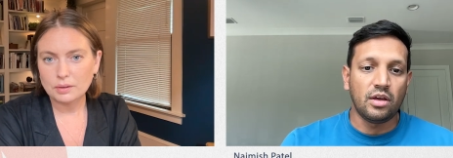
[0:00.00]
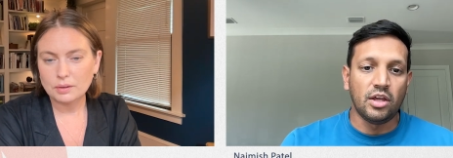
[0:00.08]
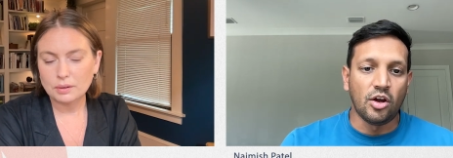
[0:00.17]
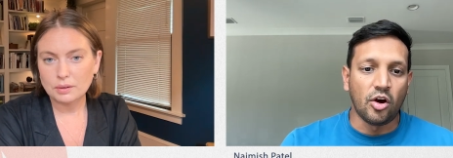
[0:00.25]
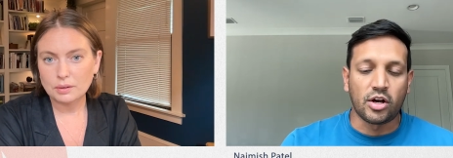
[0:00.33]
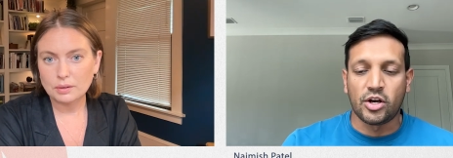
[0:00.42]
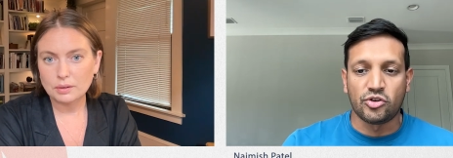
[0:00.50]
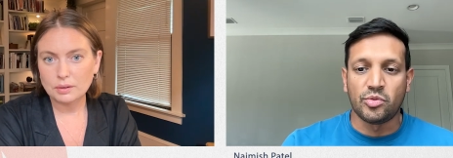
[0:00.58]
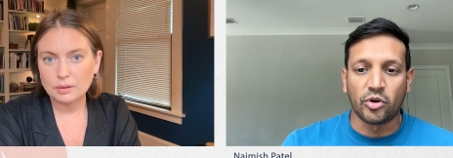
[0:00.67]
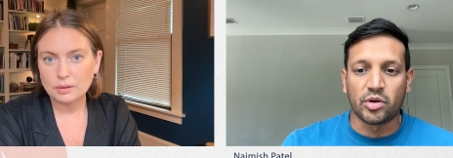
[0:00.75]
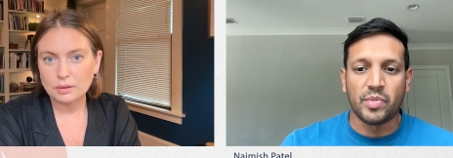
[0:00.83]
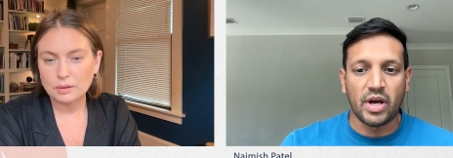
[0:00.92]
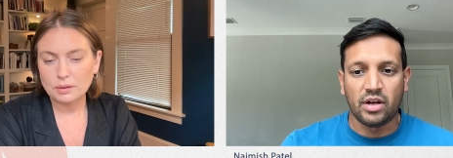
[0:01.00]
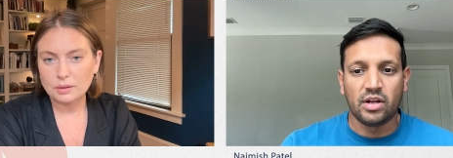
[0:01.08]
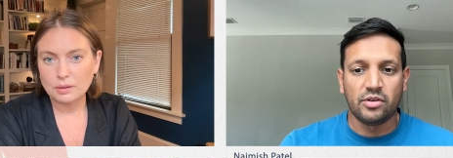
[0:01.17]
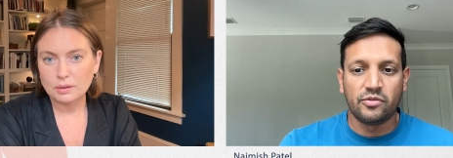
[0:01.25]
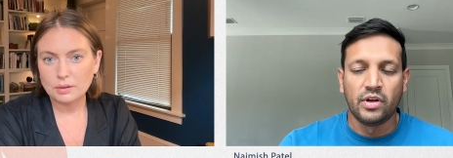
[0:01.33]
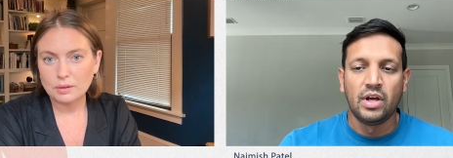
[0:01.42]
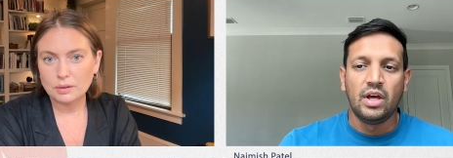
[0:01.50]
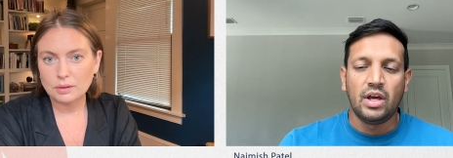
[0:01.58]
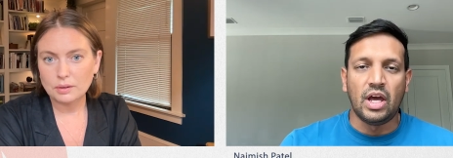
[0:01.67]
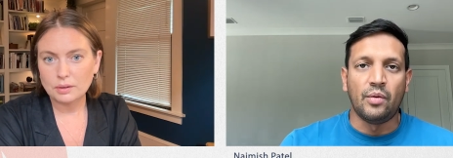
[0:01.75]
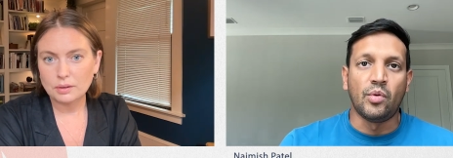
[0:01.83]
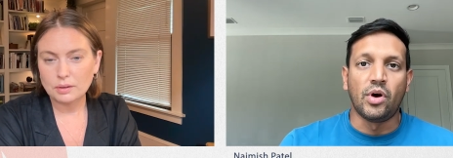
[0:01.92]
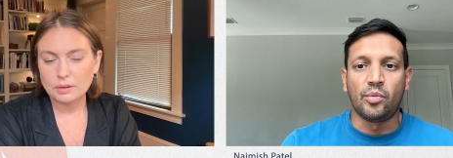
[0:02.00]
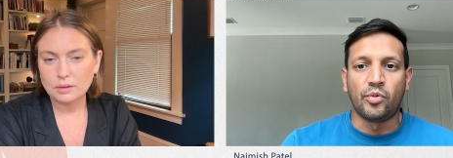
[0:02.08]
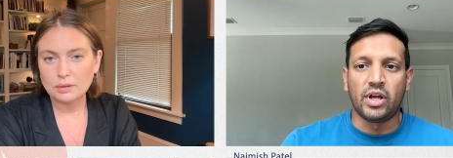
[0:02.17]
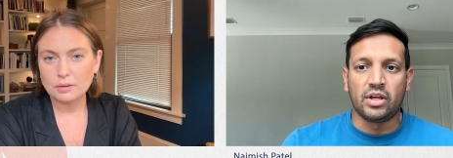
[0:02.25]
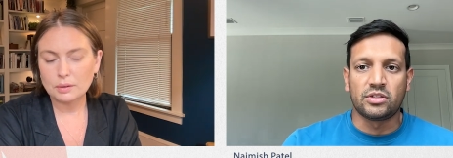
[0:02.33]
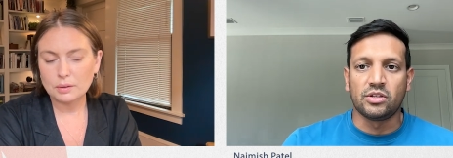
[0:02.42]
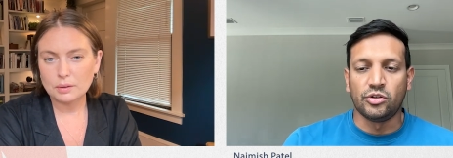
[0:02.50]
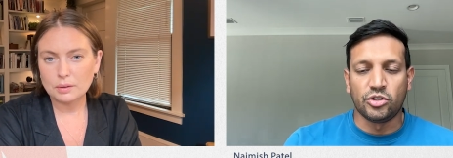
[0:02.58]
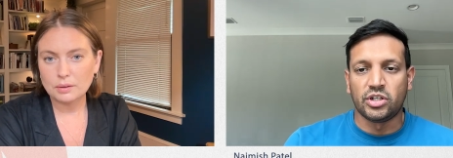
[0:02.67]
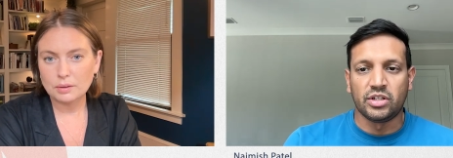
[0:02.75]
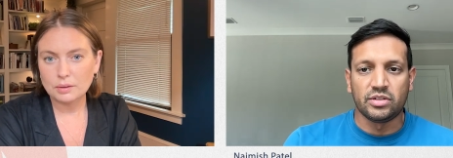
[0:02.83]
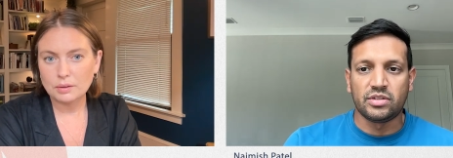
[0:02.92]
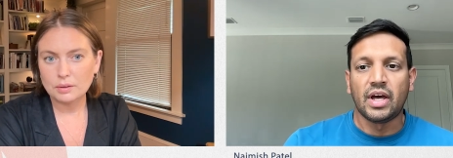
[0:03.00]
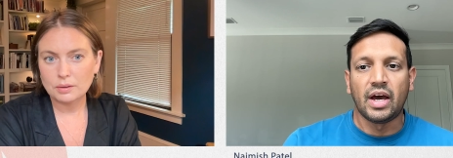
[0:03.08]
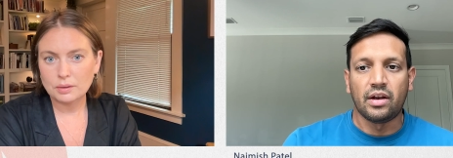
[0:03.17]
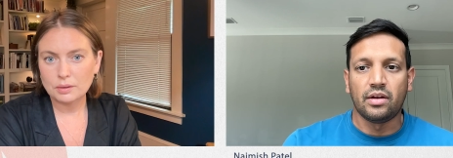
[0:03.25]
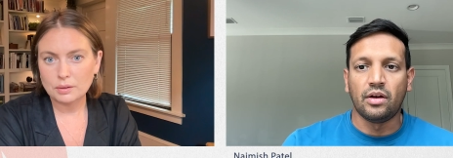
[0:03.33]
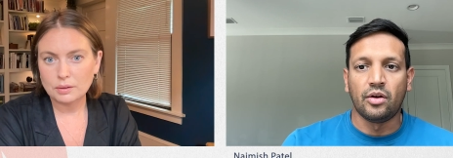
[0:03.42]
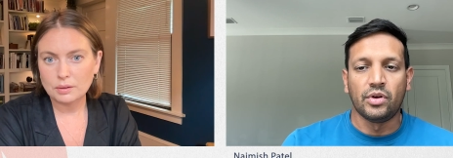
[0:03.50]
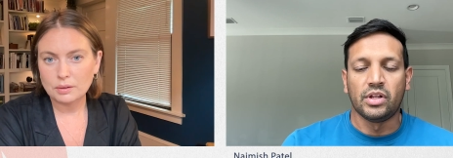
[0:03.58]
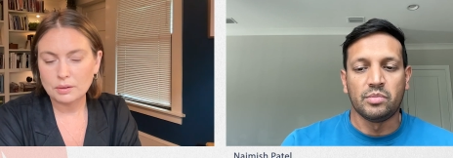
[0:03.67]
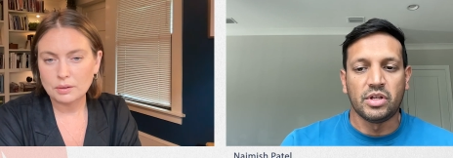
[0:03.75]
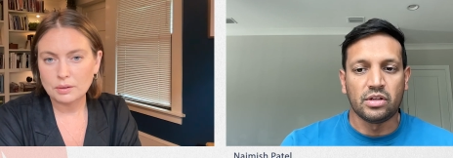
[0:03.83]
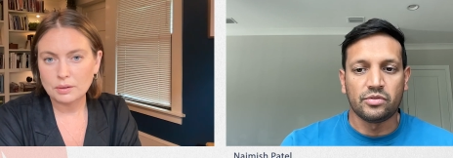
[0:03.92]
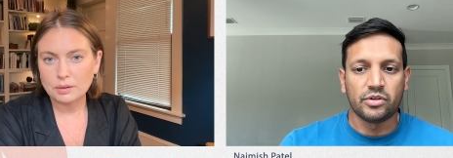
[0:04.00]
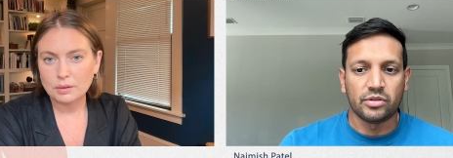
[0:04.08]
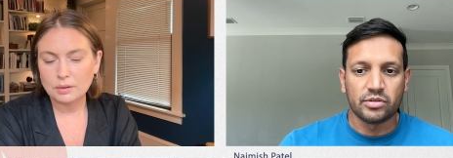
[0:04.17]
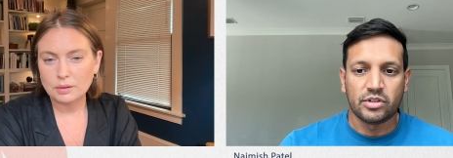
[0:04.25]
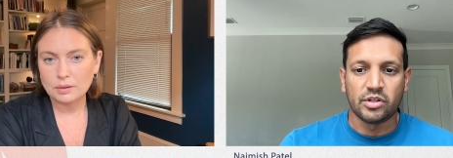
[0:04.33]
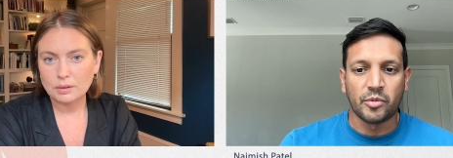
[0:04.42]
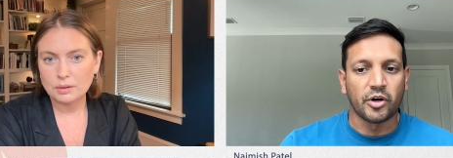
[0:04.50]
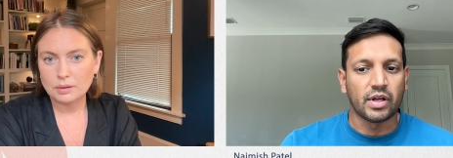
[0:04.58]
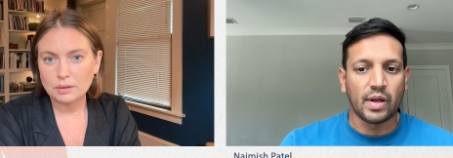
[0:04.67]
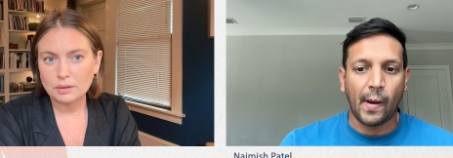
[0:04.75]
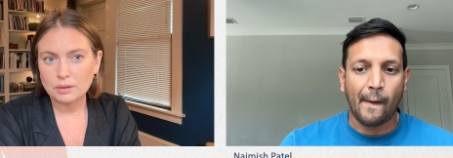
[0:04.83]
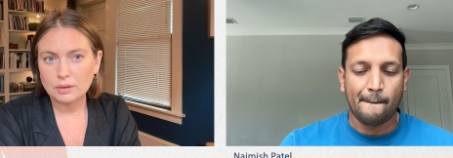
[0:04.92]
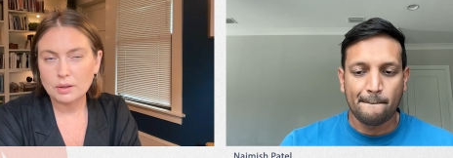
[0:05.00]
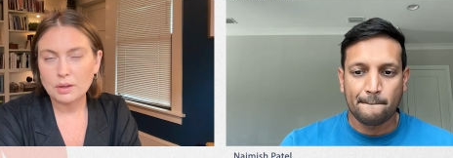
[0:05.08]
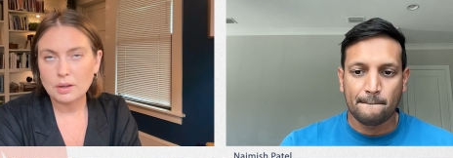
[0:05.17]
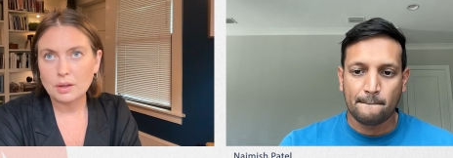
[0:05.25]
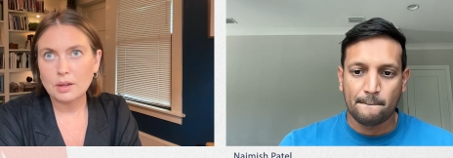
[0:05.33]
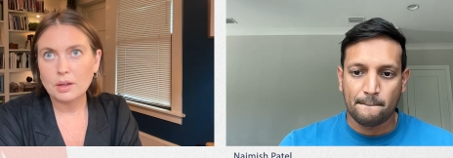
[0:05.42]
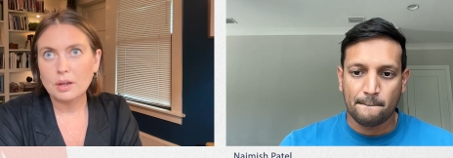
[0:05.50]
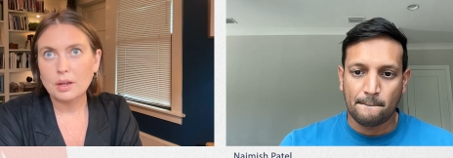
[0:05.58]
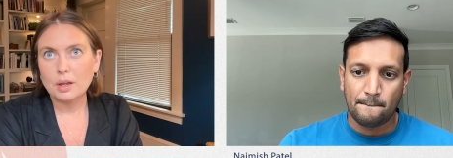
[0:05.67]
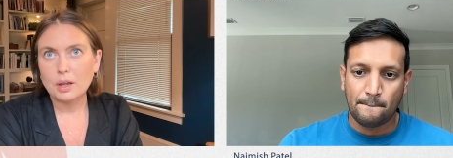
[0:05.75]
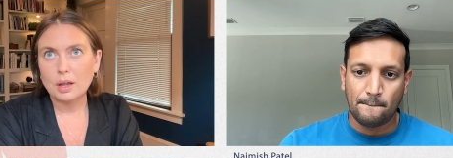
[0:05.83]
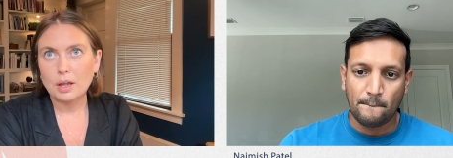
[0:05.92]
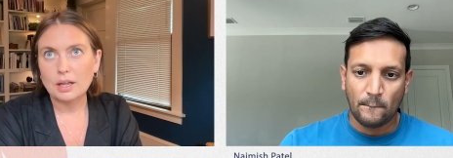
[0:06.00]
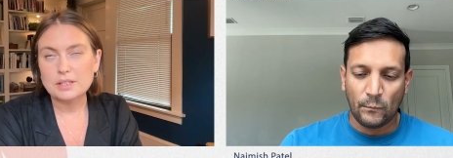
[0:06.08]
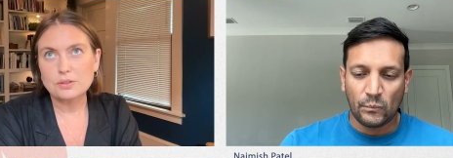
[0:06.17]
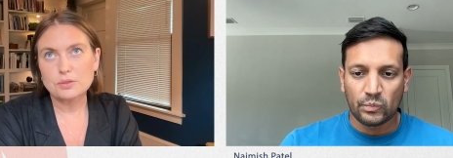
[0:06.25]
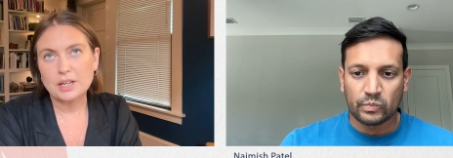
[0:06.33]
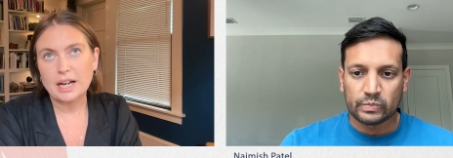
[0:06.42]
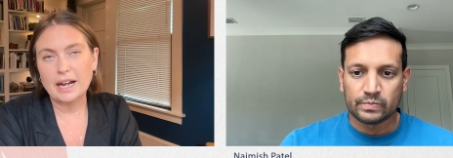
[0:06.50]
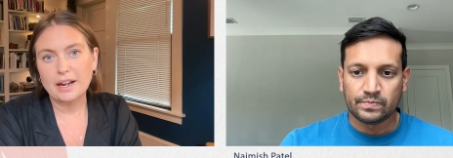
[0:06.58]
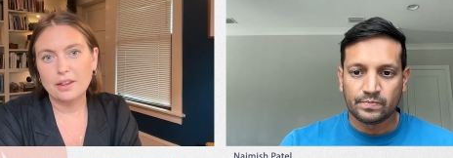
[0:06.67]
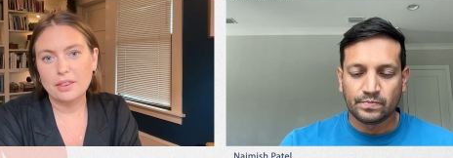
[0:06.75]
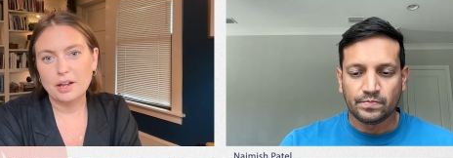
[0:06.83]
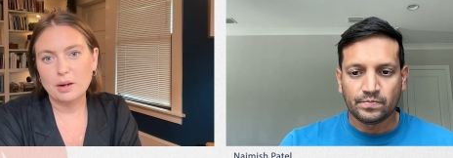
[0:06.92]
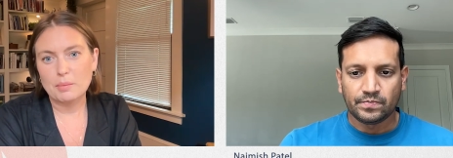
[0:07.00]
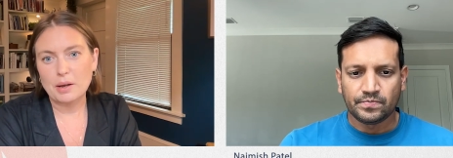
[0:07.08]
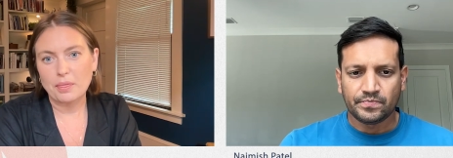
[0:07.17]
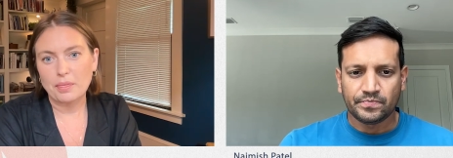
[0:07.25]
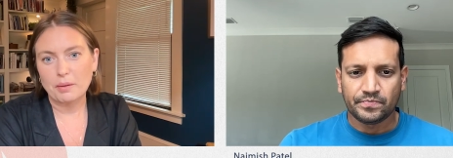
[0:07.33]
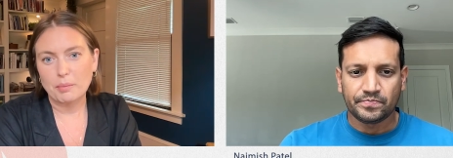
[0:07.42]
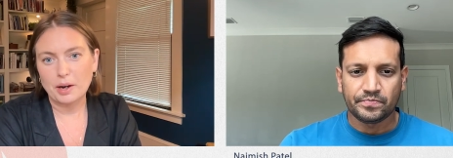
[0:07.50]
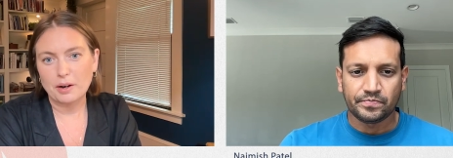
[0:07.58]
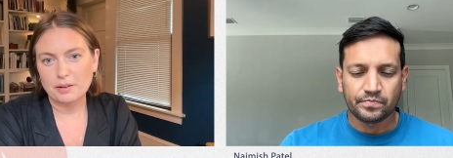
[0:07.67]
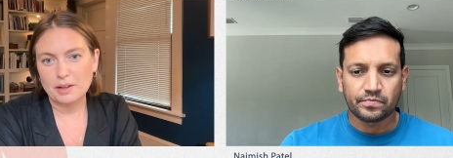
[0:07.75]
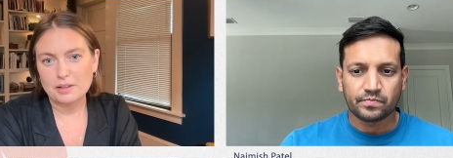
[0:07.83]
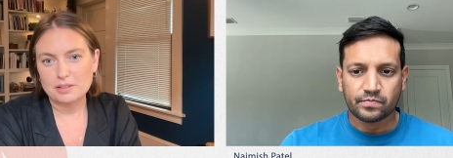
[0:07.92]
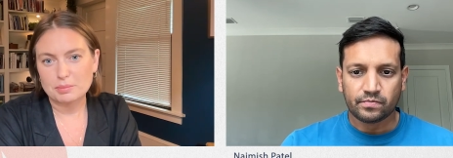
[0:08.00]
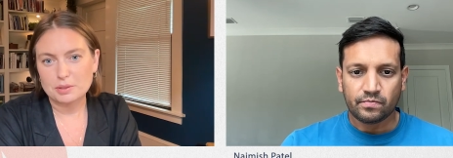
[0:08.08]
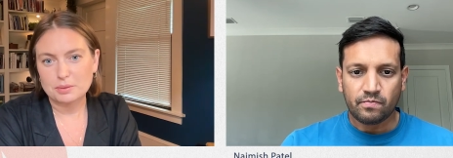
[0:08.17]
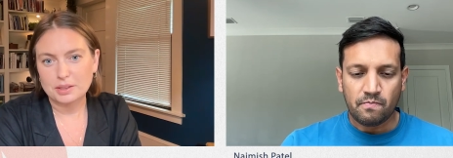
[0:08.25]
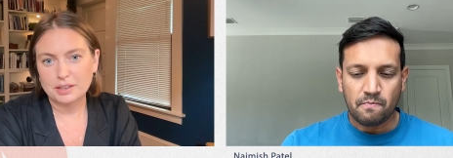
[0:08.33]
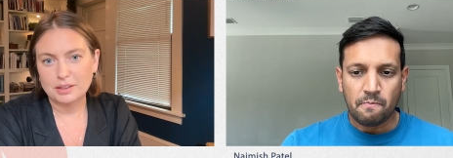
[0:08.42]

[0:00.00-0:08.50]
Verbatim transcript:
Speaker 1: you know, our country more competitive. And we want to bring solutions that are really meaningful to the market.
Speaker 2: It's interesting. I hadn't thought about the parallels between